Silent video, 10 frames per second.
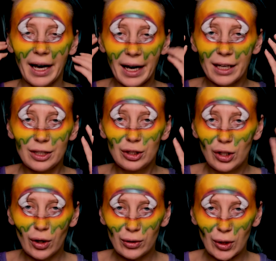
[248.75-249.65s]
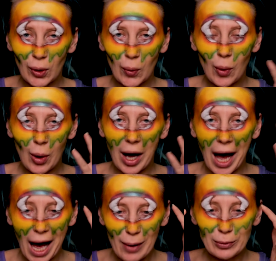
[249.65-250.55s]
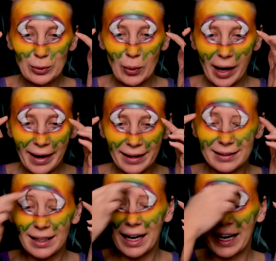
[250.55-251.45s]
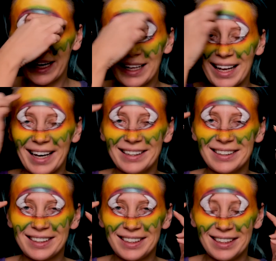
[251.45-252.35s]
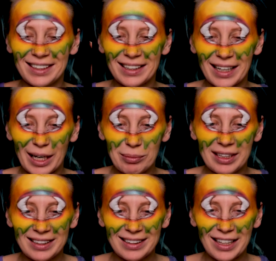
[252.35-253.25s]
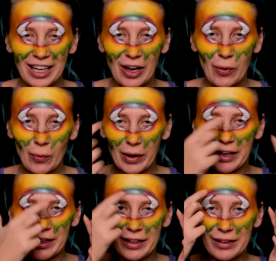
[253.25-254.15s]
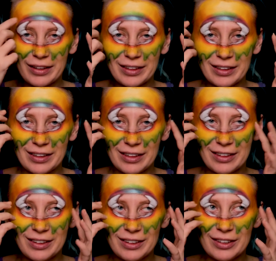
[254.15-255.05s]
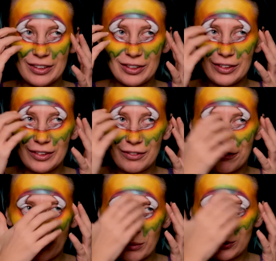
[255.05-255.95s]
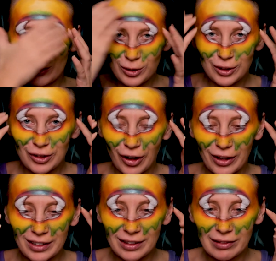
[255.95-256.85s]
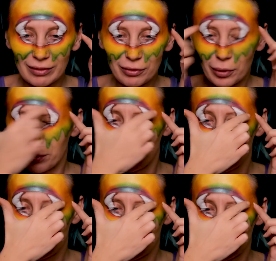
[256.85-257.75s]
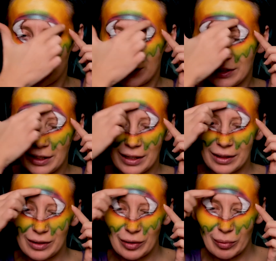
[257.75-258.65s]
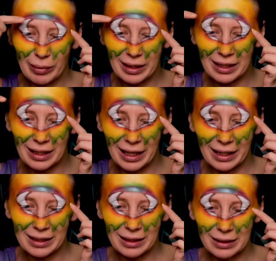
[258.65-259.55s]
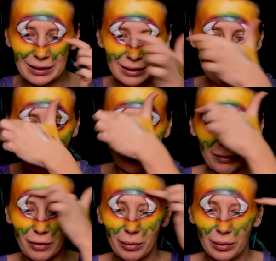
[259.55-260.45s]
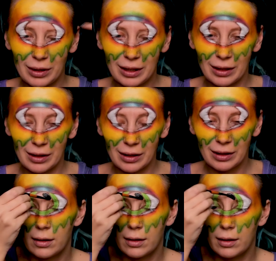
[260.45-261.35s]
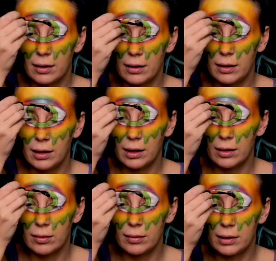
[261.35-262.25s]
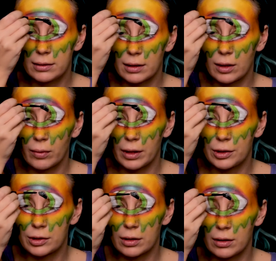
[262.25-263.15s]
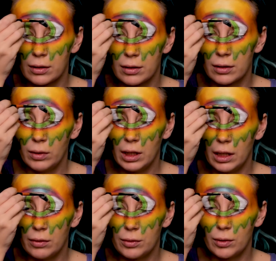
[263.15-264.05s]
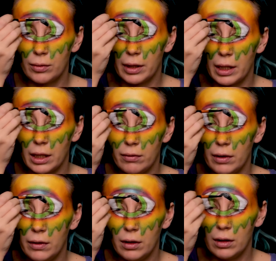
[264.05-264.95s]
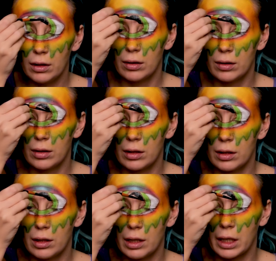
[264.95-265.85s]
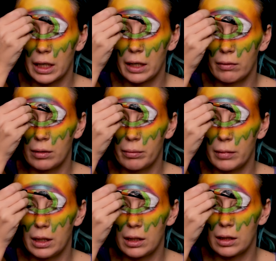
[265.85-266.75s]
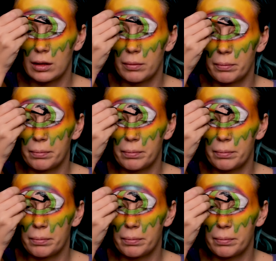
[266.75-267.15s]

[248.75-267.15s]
I don't know how to add eyeliner here. Where from to start, from here to make it like this, or from here. And now it's a question. Will I ruin everything, or I will make it